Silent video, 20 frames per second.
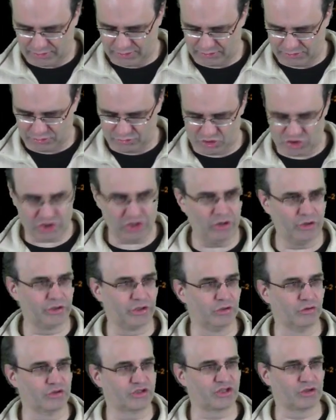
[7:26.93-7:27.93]
show
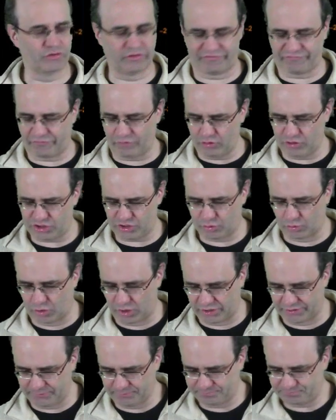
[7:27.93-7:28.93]
you. So the first
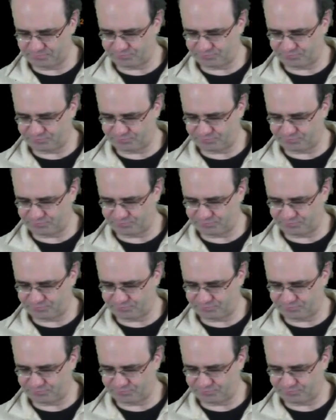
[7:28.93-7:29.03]
one,